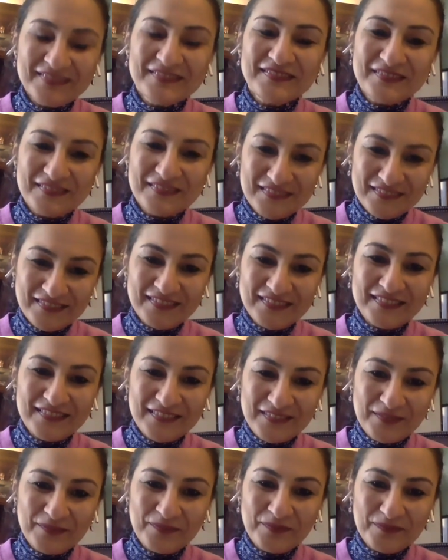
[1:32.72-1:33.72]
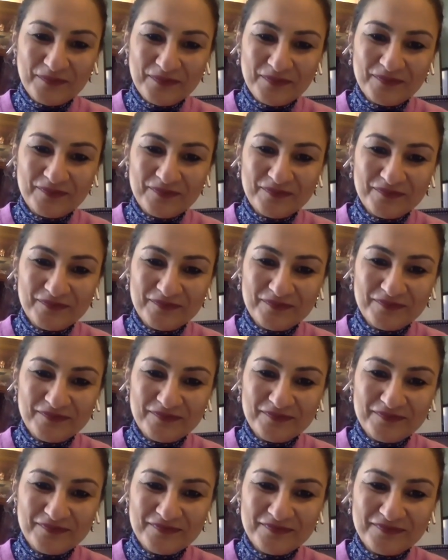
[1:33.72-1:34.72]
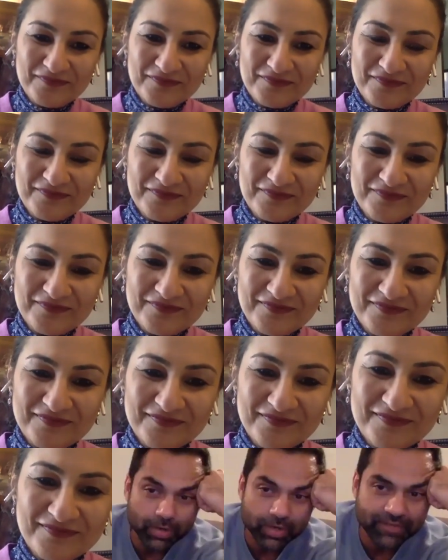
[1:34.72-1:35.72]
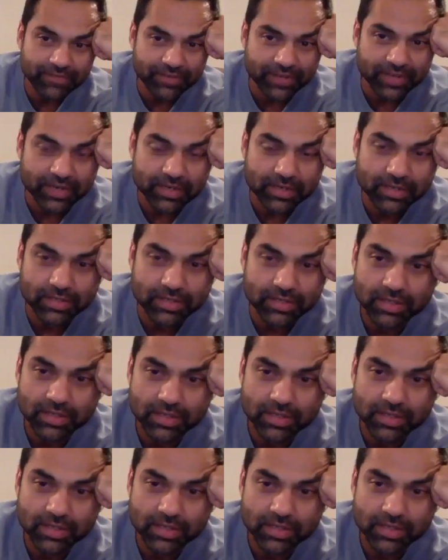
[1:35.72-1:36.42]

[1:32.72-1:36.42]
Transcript: her husband. So it couldn't be more different.